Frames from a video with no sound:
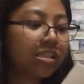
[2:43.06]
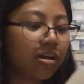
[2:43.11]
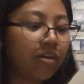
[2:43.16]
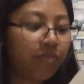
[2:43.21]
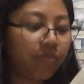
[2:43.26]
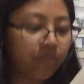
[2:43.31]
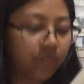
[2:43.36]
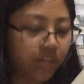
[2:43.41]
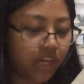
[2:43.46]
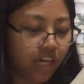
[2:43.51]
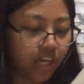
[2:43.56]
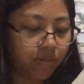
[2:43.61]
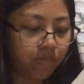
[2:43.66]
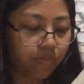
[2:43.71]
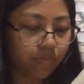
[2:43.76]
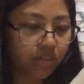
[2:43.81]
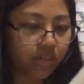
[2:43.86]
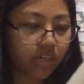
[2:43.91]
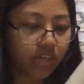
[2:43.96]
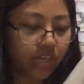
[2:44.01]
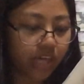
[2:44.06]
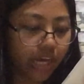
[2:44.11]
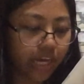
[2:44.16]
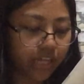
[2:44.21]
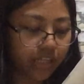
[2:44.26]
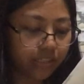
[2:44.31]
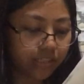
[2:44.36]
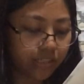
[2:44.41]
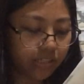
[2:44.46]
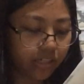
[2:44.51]
Tuf Gaming
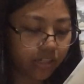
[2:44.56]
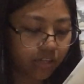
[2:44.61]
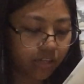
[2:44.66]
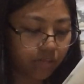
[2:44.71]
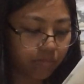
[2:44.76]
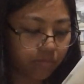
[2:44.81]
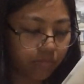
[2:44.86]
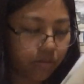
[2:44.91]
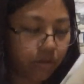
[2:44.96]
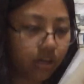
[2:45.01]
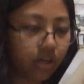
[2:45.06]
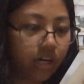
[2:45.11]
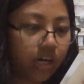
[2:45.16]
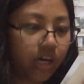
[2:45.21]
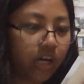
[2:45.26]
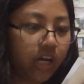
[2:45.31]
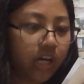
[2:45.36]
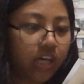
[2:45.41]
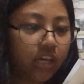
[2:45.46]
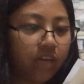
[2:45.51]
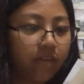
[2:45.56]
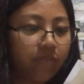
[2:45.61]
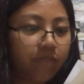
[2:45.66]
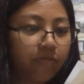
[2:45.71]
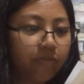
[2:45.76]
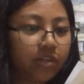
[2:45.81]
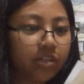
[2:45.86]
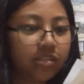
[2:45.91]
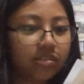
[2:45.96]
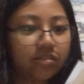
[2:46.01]
HDMI
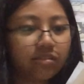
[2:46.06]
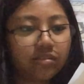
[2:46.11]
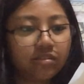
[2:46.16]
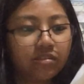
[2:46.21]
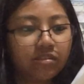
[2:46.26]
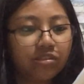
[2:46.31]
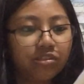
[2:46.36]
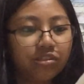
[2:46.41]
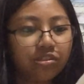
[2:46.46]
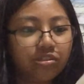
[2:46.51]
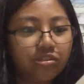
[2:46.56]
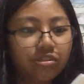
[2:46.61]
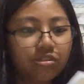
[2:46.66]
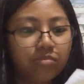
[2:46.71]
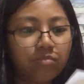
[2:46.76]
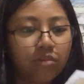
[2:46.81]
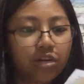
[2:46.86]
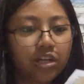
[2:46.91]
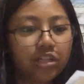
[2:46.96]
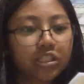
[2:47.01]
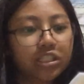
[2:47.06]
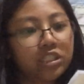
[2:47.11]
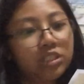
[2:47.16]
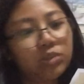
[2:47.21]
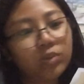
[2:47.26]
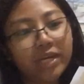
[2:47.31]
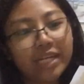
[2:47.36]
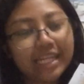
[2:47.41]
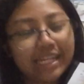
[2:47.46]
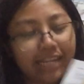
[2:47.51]
first edition, March
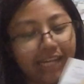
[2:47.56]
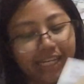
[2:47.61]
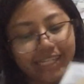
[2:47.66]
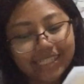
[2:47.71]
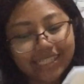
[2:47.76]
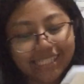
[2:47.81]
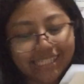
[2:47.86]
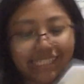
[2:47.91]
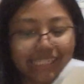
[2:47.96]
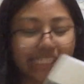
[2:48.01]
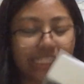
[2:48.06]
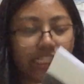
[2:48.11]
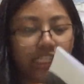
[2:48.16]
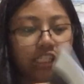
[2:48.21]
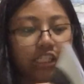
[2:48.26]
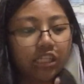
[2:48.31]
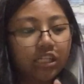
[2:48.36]
2019.